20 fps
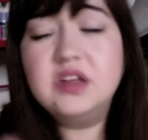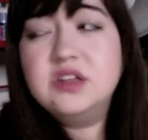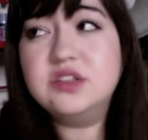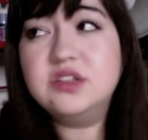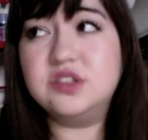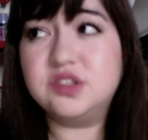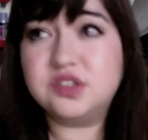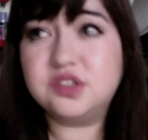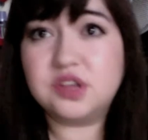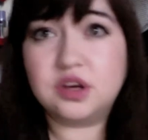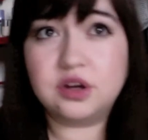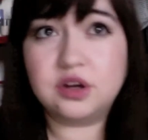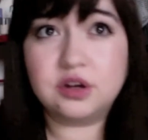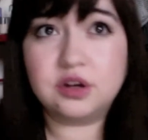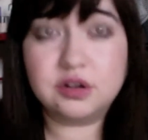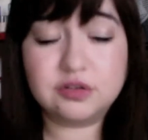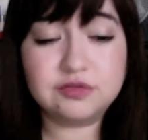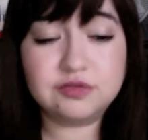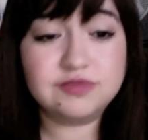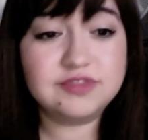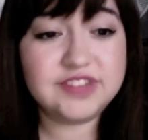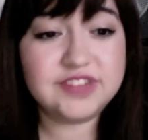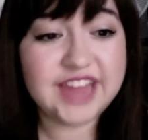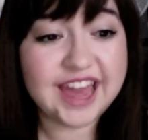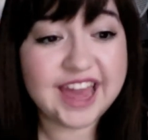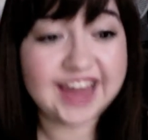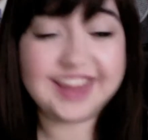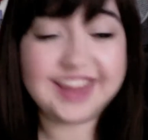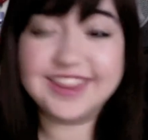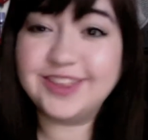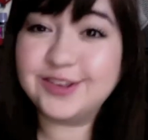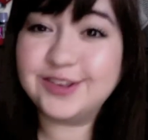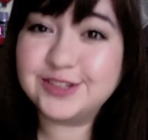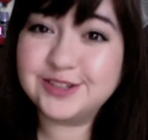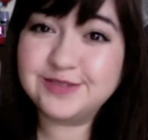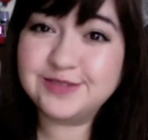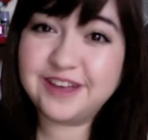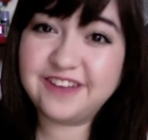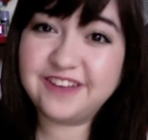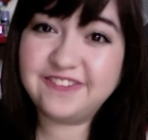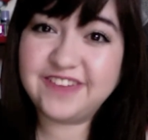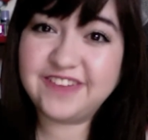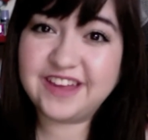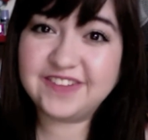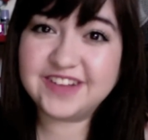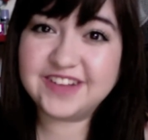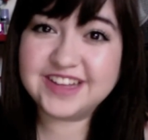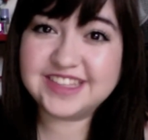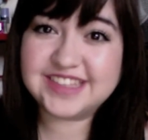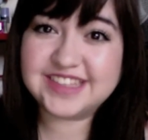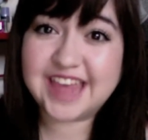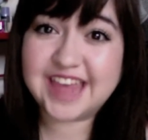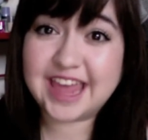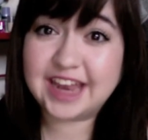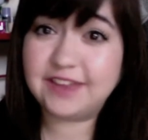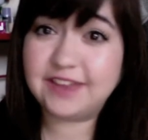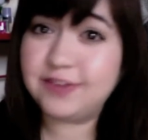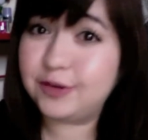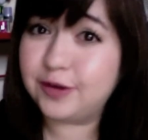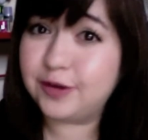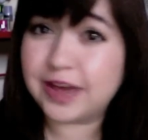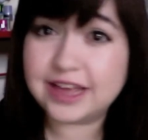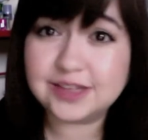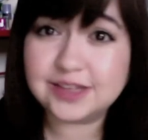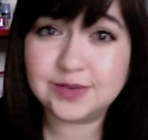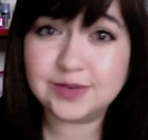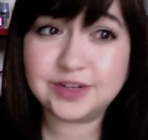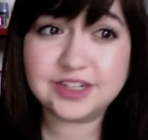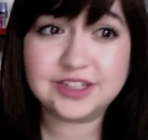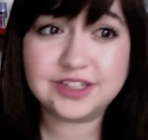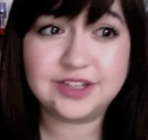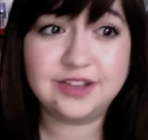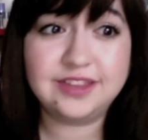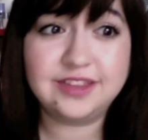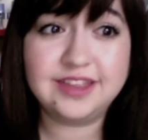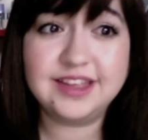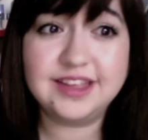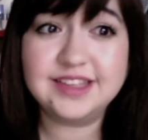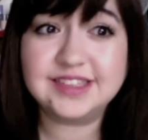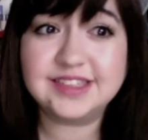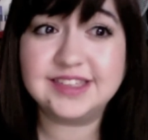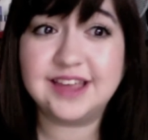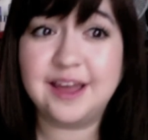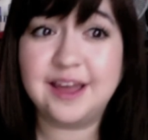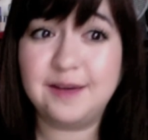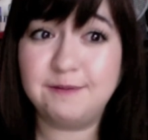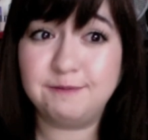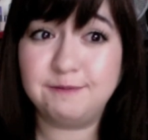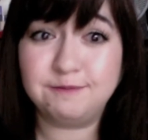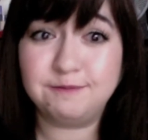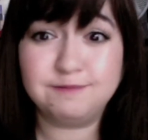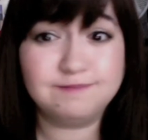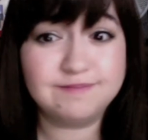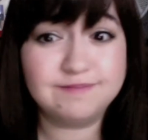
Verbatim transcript: So yeah, those are my favorites. And if you guys want to do this, um,